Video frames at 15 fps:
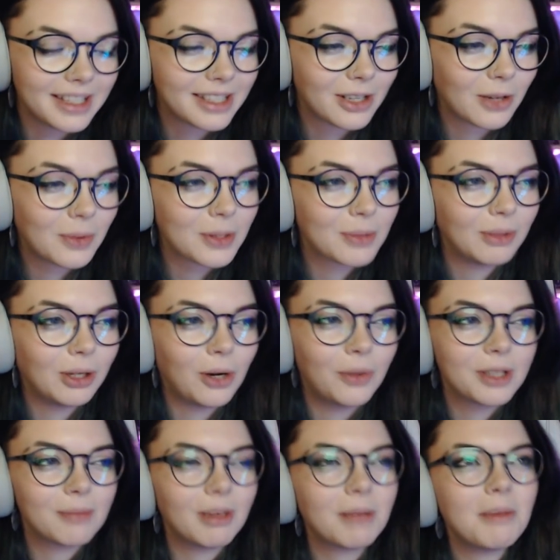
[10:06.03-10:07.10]
Star Wars will
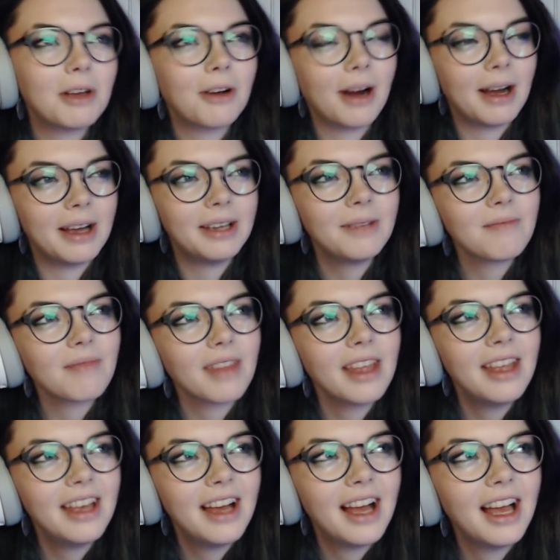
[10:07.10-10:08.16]
always make me cry.
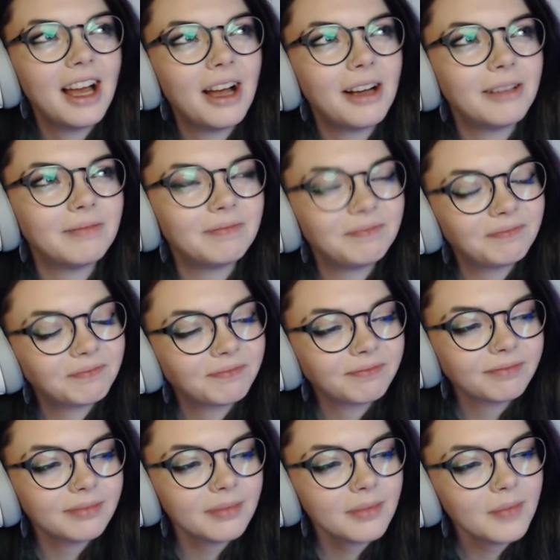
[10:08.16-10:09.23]

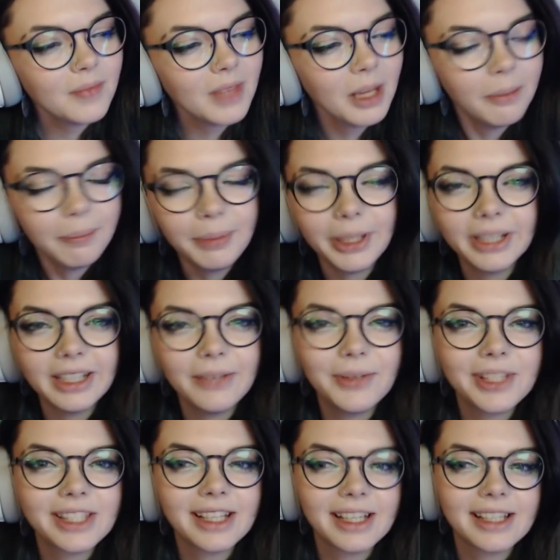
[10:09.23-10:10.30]
But it
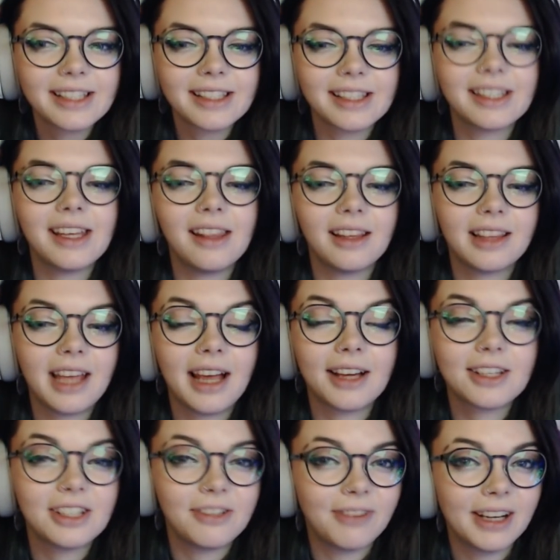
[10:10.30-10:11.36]
was nice to see that they
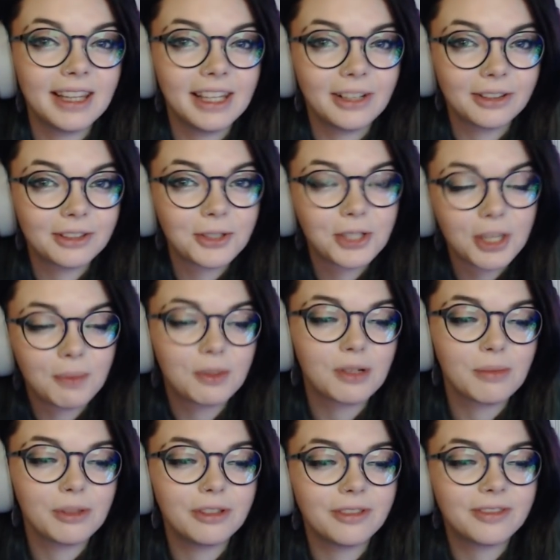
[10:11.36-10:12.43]
actually finally got their chips
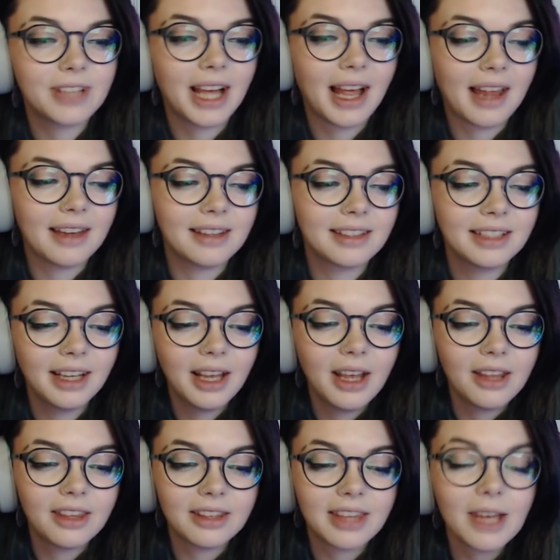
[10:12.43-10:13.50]
removed and
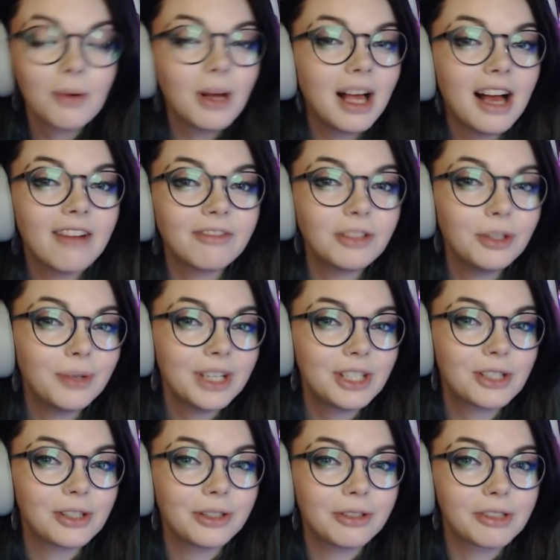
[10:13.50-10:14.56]
that they will have no
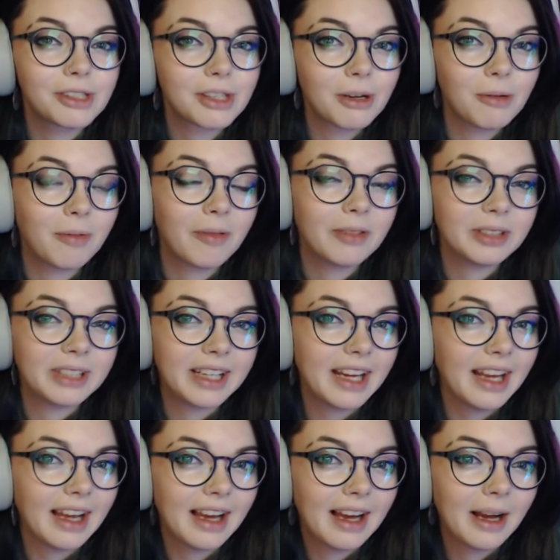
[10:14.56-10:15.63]
issues,
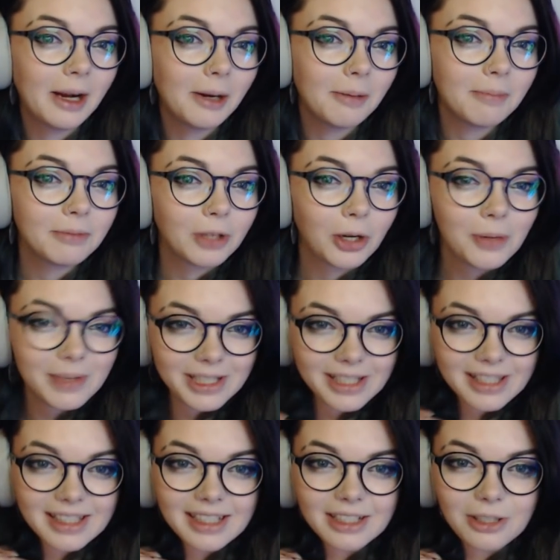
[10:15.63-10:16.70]
hopefully. Now we
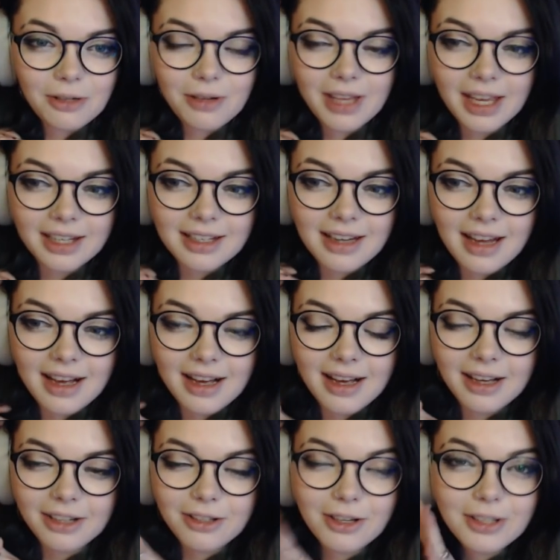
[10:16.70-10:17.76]
just need to get
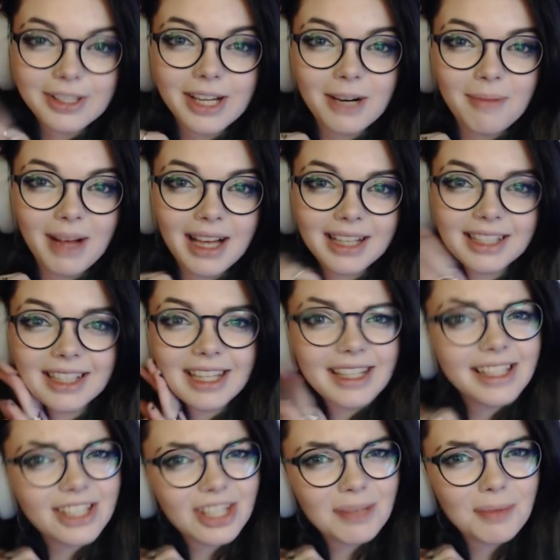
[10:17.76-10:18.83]
Crosshair back and get
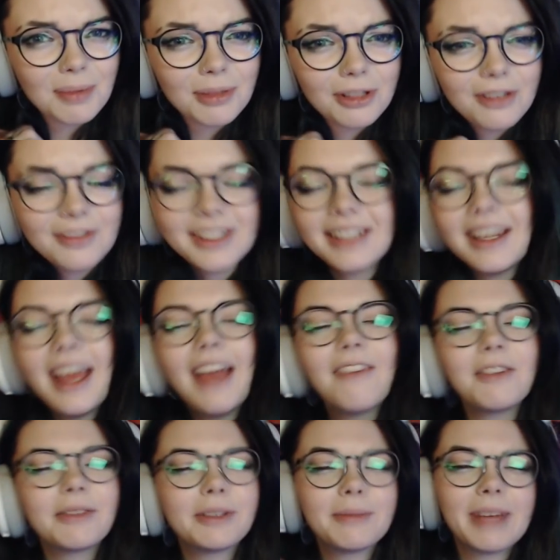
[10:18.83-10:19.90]
his chip removed and
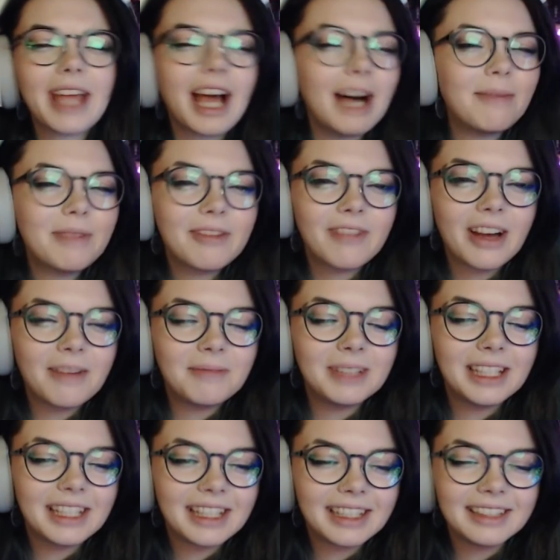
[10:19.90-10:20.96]
everyone will be a happy
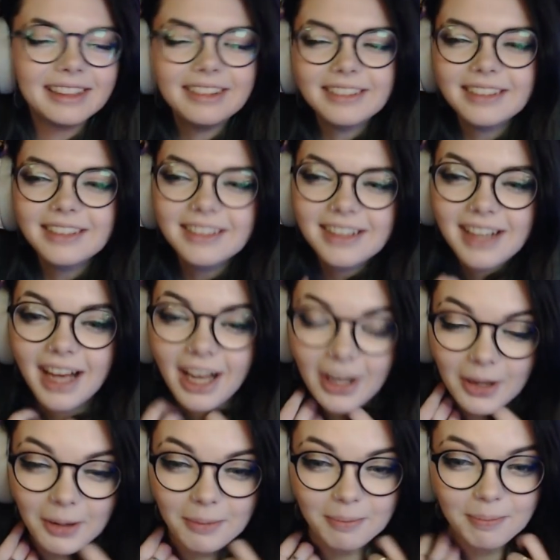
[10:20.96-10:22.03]
family again.
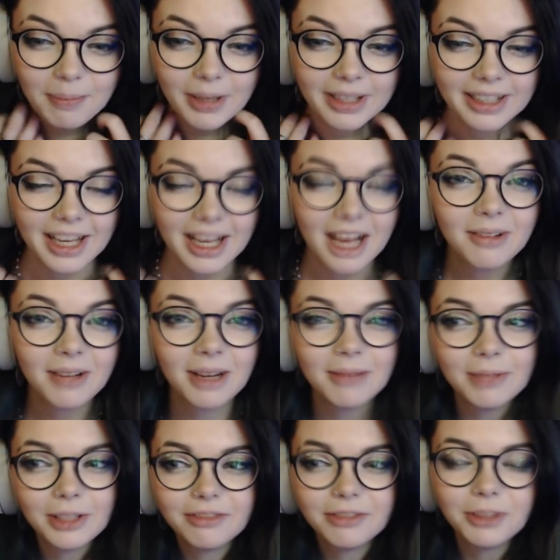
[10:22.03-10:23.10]
But yeah, I'm
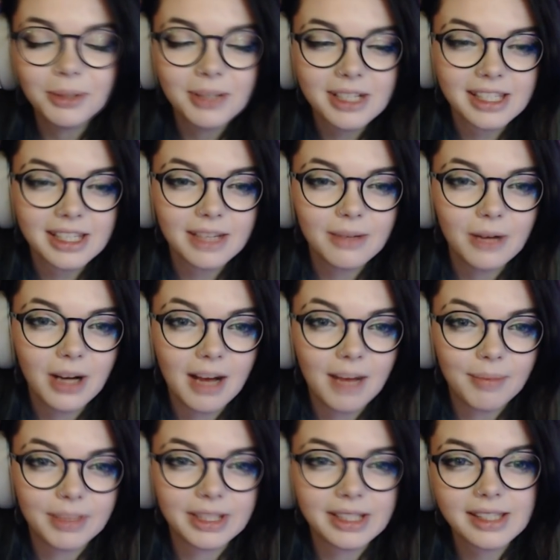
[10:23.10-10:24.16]
looking forward to see what
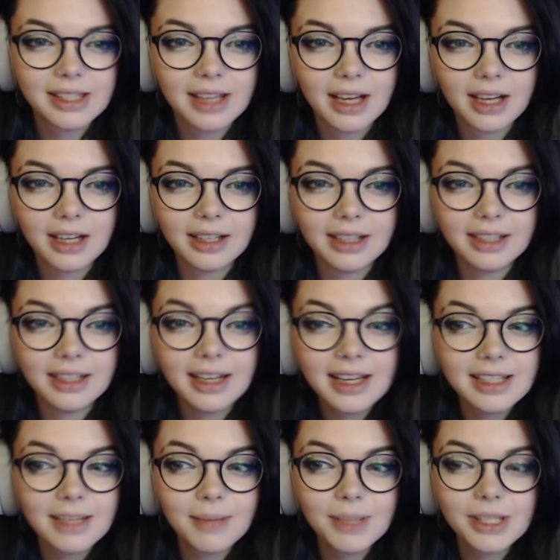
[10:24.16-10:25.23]
happens in the next
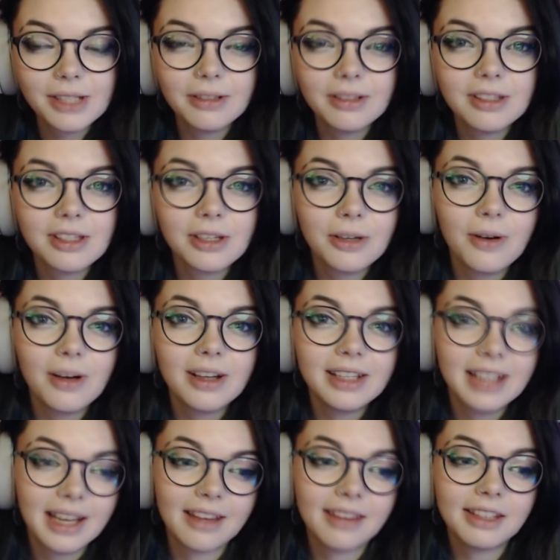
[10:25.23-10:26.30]
episode. So
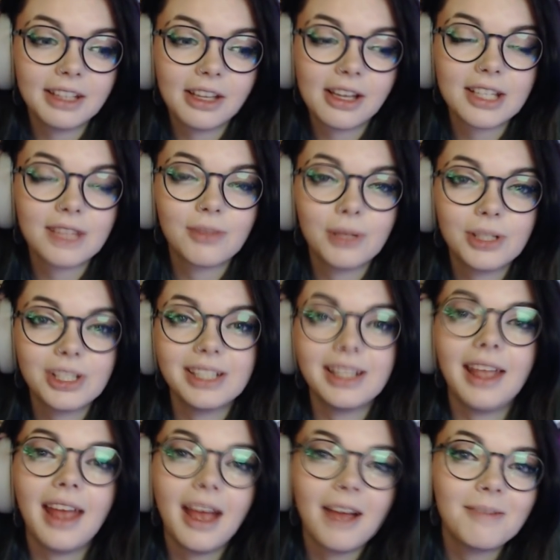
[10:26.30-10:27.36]
yeah, thank you guys for watching
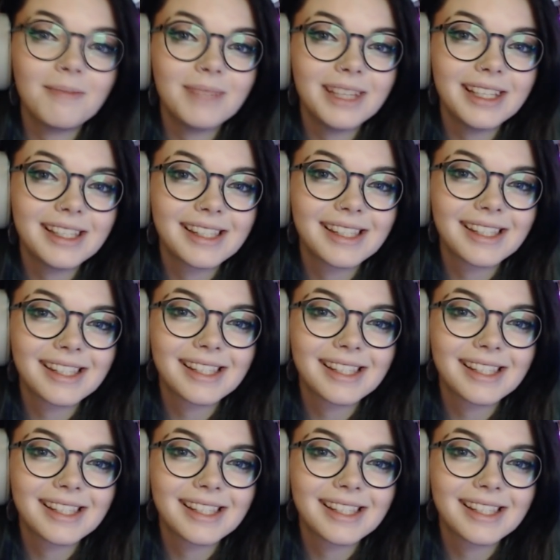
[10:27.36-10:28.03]
and peace.